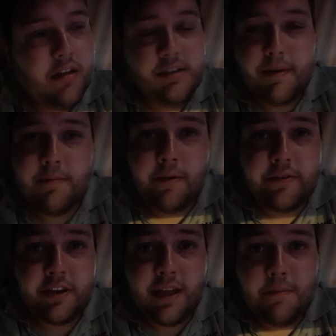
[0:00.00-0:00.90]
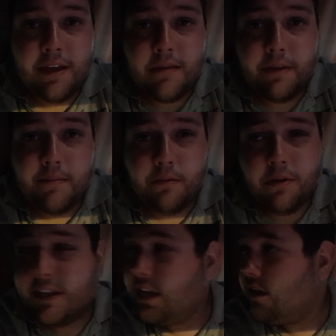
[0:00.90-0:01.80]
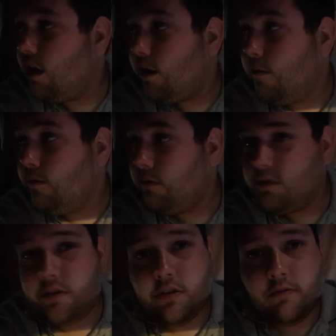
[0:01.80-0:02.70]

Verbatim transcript: spent most of the day meeting people. I did go to the